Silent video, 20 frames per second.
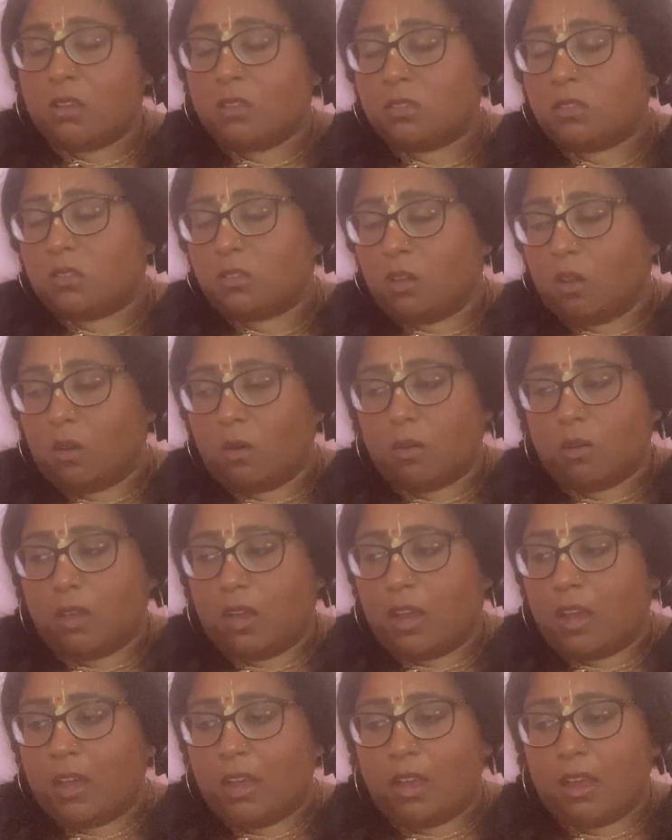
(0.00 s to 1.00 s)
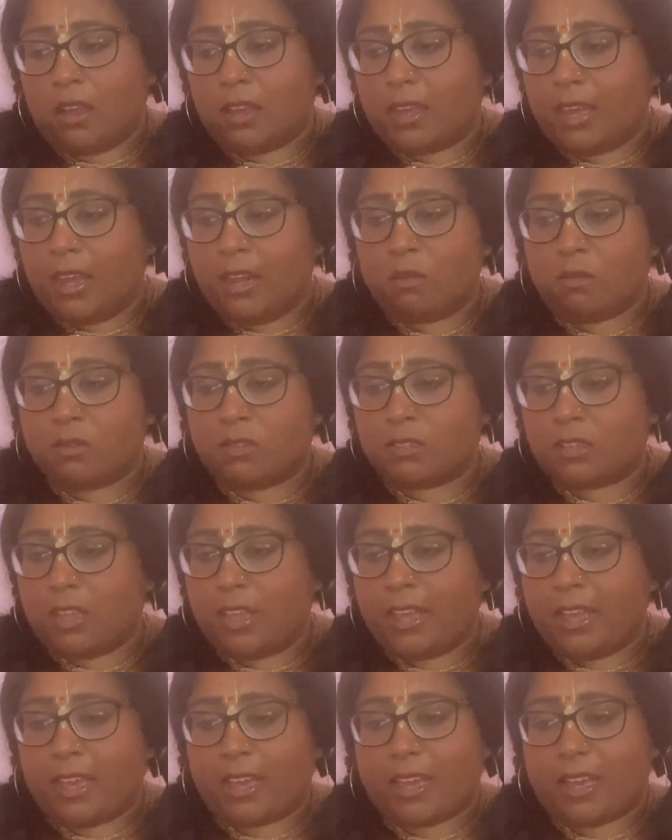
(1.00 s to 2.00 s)
so again it was
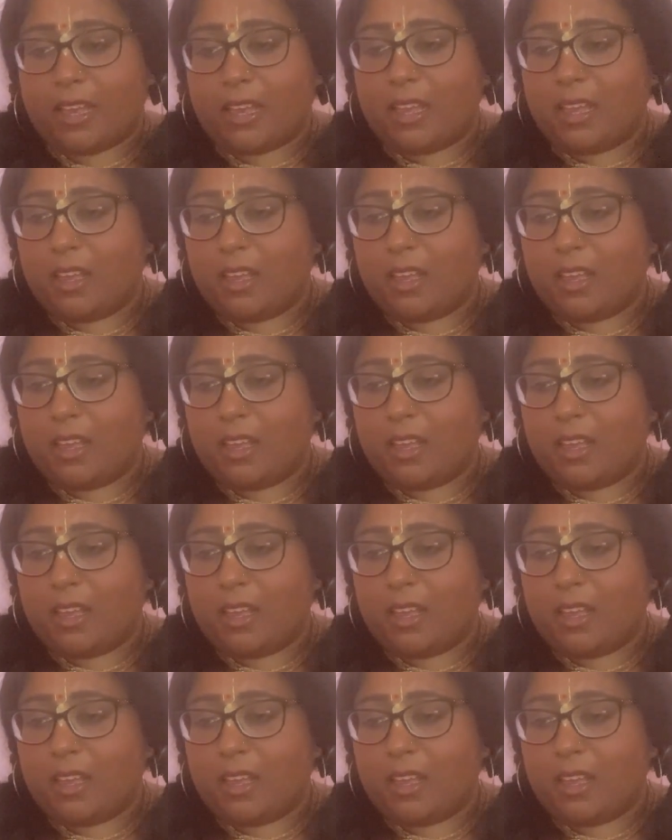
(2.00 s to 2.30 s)
like